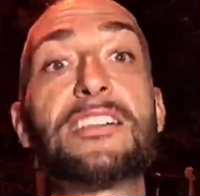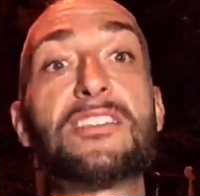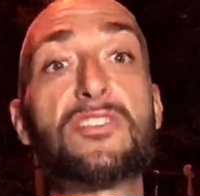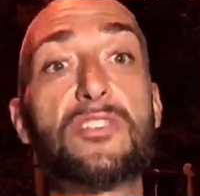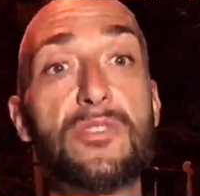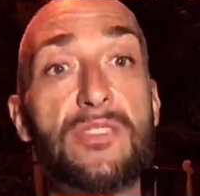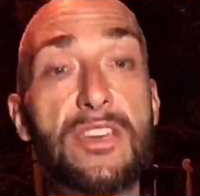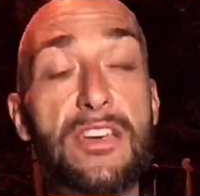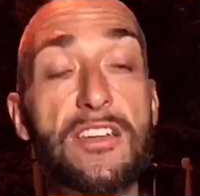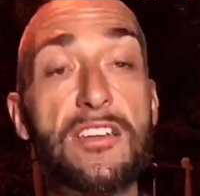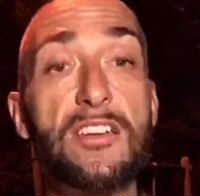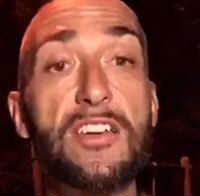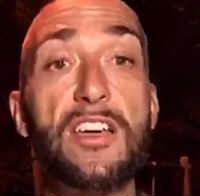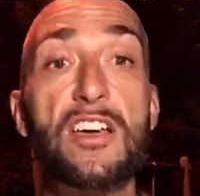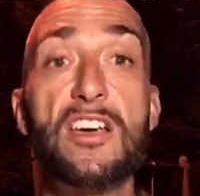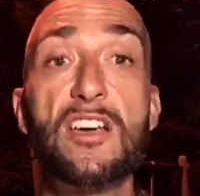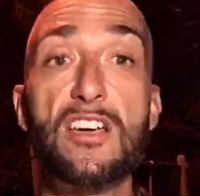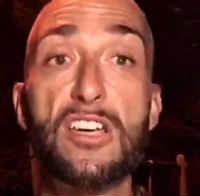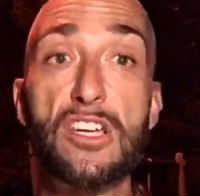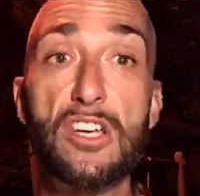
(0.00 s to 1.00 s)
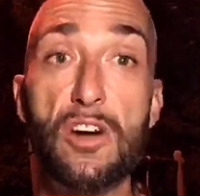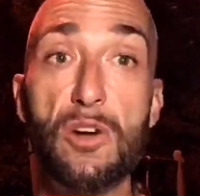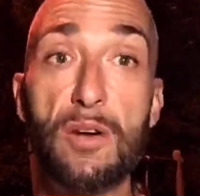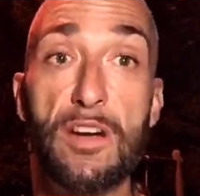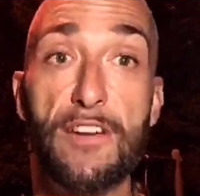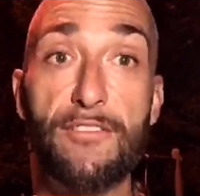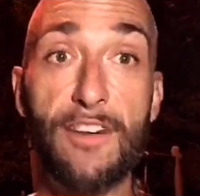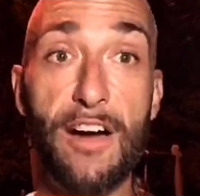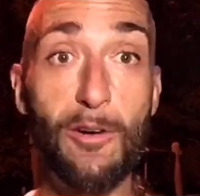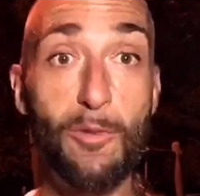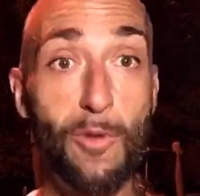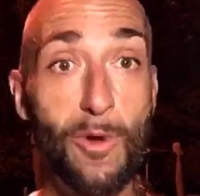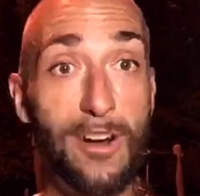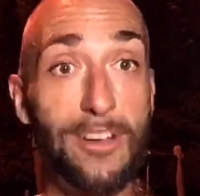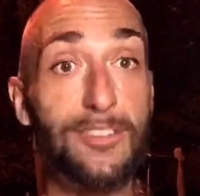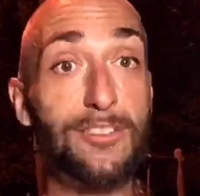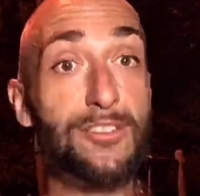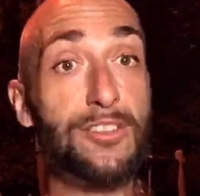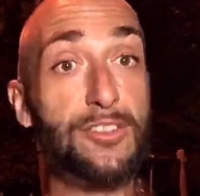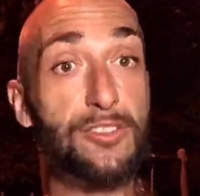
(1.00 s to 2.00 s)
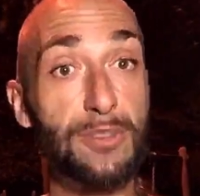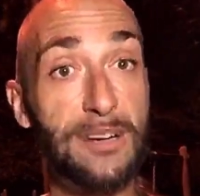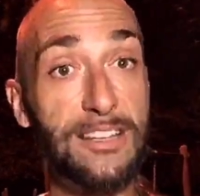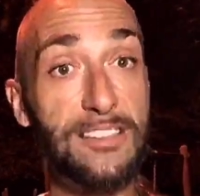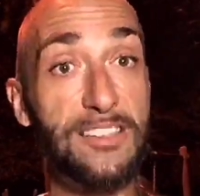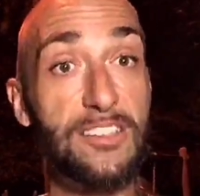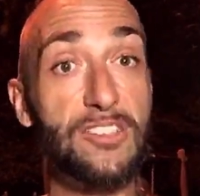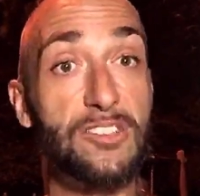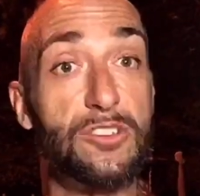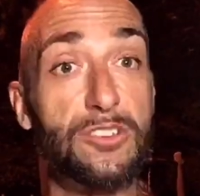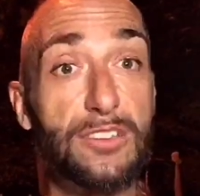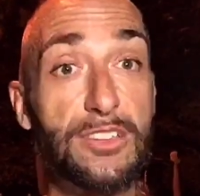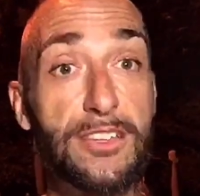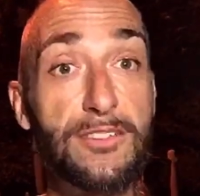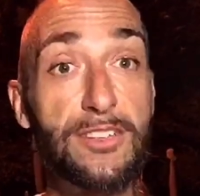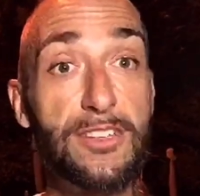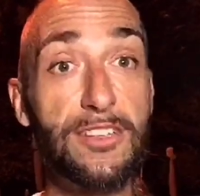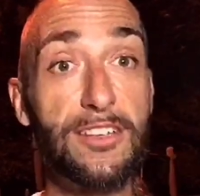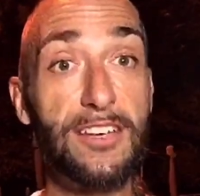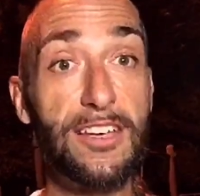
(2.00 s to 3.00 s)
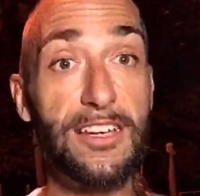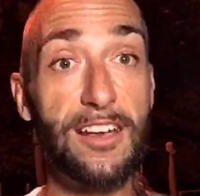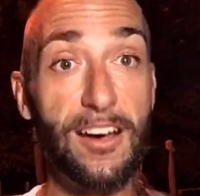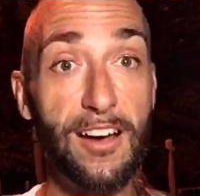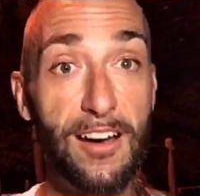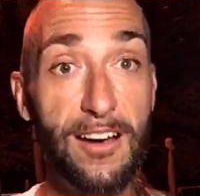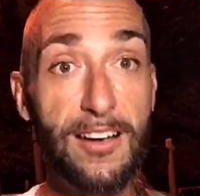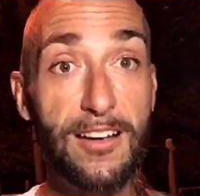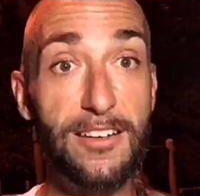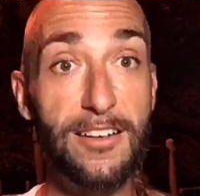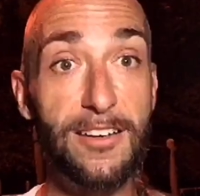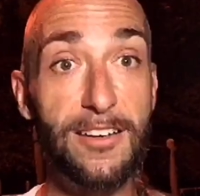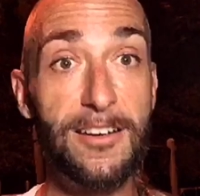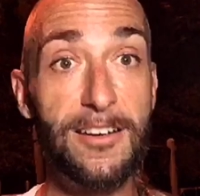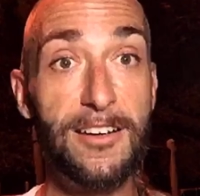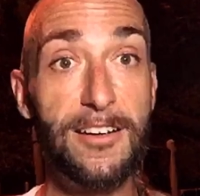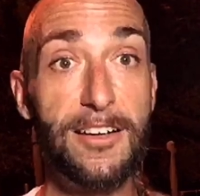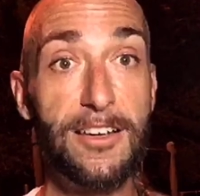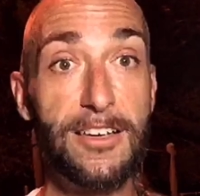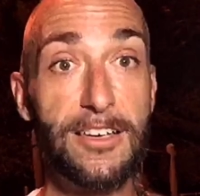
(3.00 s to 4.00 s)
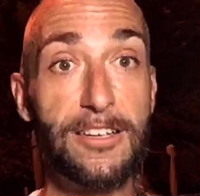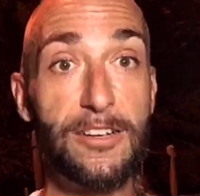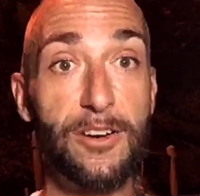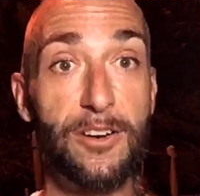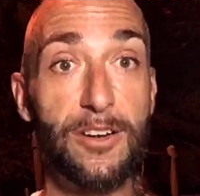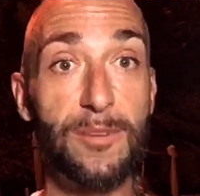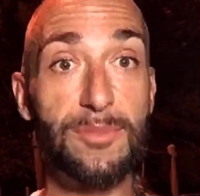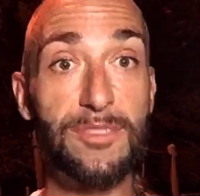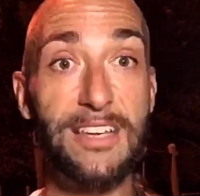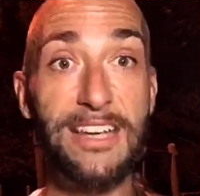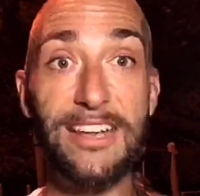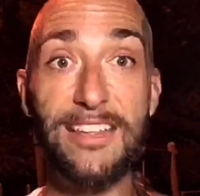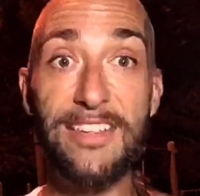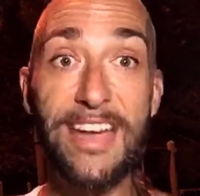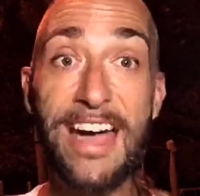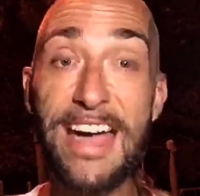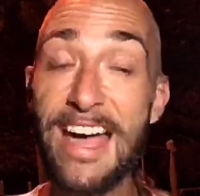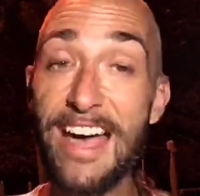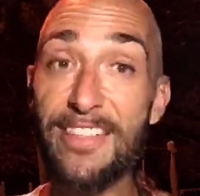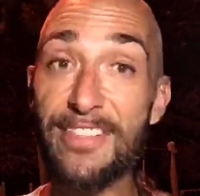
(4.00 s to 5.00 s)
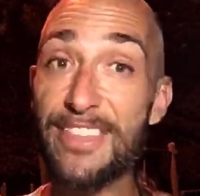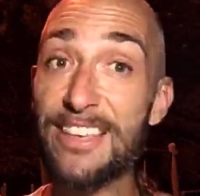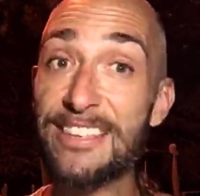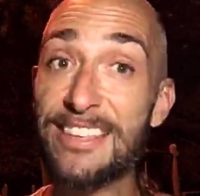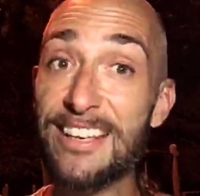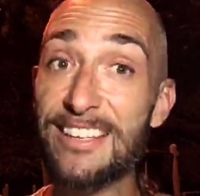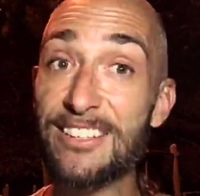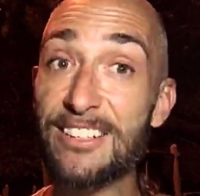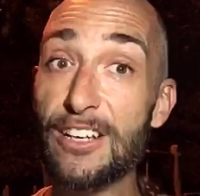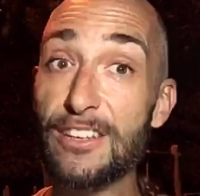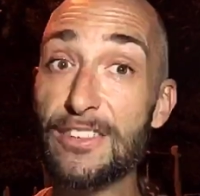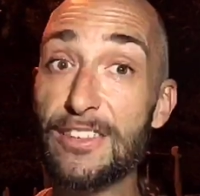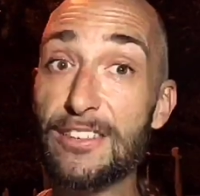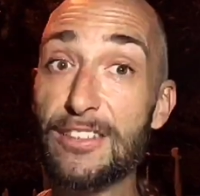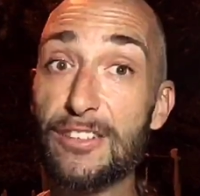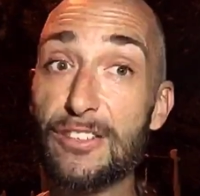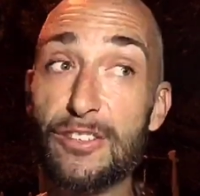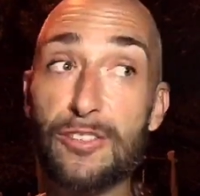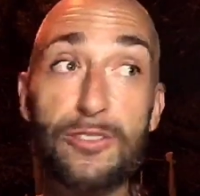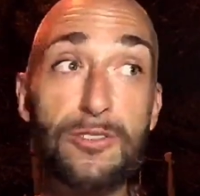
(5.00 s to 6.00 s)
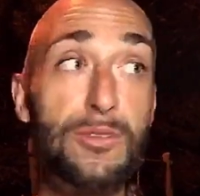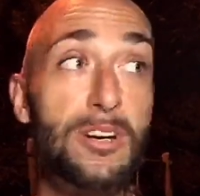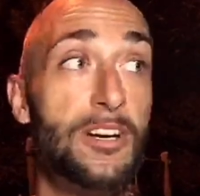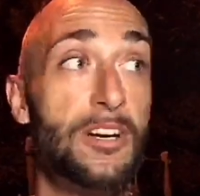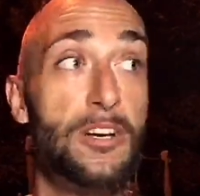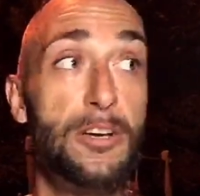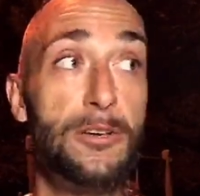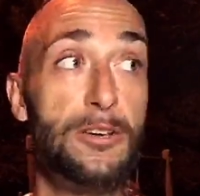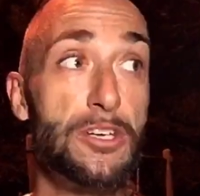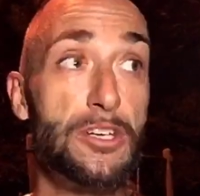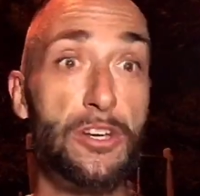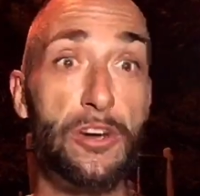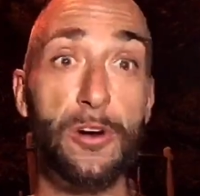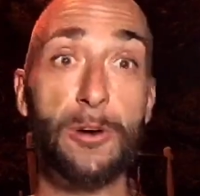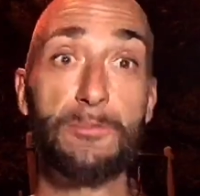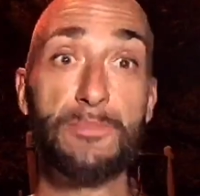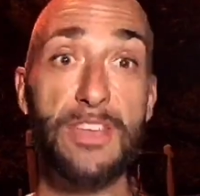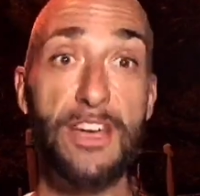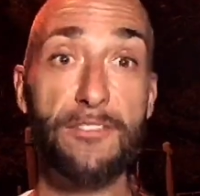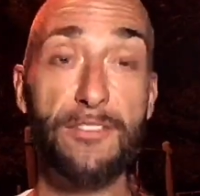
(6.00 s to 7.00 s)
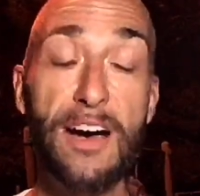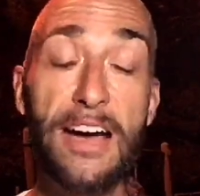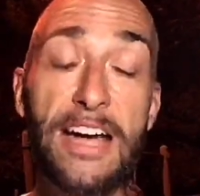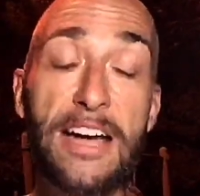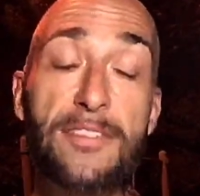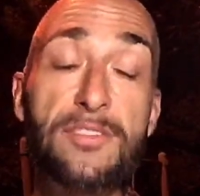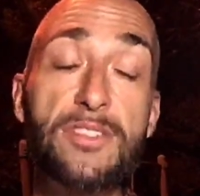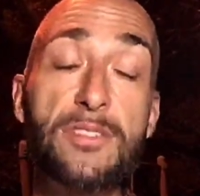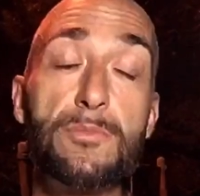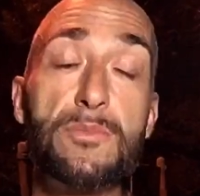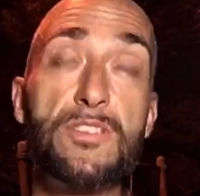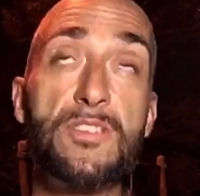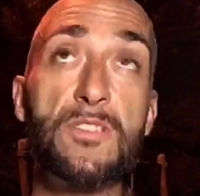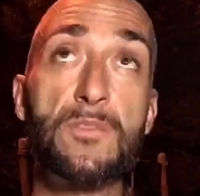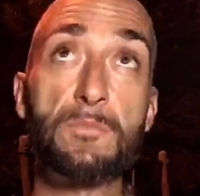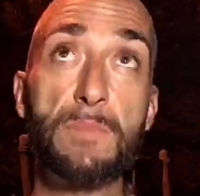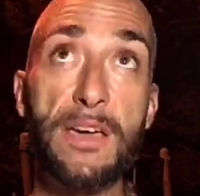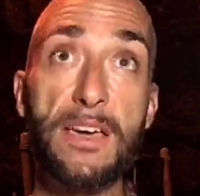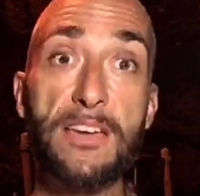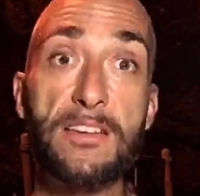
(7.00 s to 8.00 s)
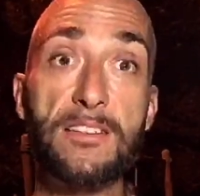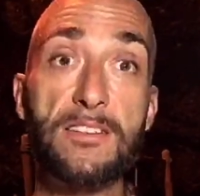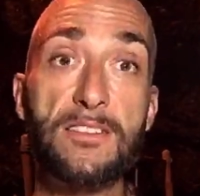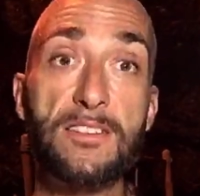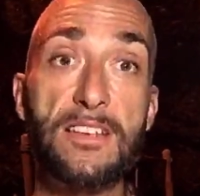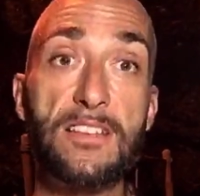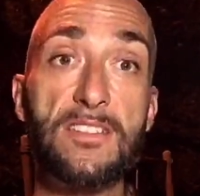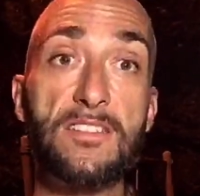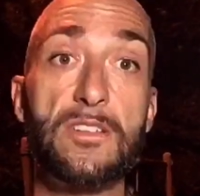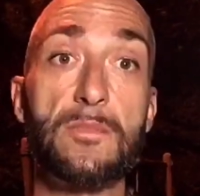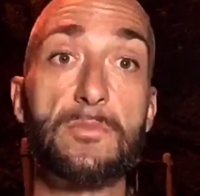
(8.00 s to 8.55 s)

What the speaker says: So then, if I want to do the transitional living at HUD, you know what I'm saying? And this has nothing to do, if I have some space and some